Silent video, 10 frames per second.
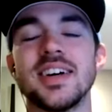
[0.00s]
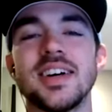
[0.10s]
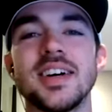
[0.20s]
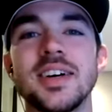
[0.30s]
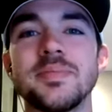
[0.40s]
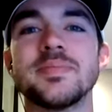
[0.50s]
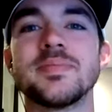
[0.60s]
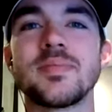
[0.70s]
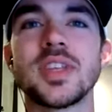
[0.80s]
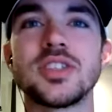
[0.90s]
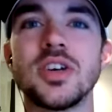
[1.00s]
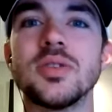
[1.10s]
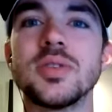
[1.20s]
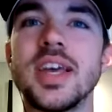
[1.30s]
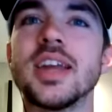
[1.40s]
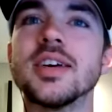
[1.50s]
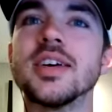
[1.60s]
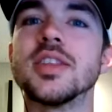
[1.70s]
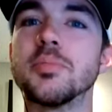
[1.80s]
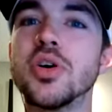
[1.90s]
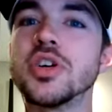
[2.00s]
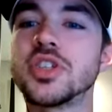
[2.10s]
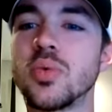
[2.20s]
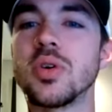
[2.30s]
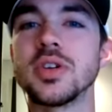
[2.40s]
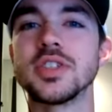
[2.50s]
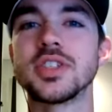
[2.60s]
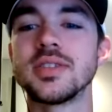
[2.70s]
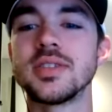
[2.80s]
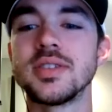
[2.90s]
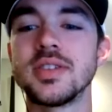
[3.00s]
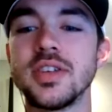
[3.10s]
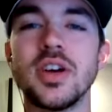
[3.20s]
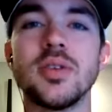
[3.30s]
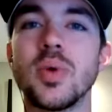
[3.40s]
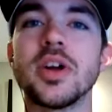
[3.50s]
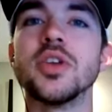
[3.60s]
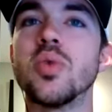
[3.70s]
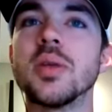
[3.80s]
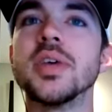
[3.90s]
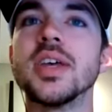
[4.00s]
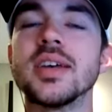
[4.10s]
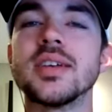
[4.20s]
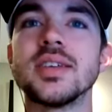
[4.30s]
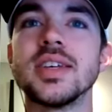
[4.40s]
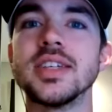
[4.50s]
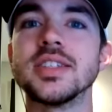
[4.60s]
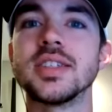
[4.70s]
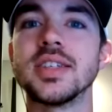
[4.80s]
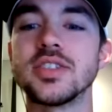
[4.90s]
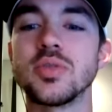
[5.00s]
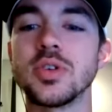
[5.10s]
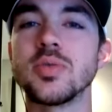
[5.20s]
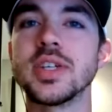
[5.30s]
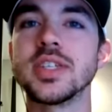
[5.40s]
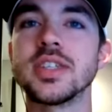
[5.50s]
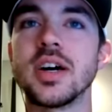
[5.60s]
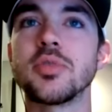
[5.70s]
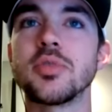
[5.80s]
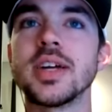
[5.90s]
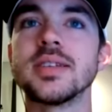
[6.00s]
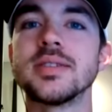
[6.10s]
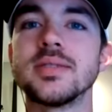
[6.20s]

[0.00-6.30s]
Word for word: Um, so yeah, the the push towards you know where you want to be is is the real reason to upgrade.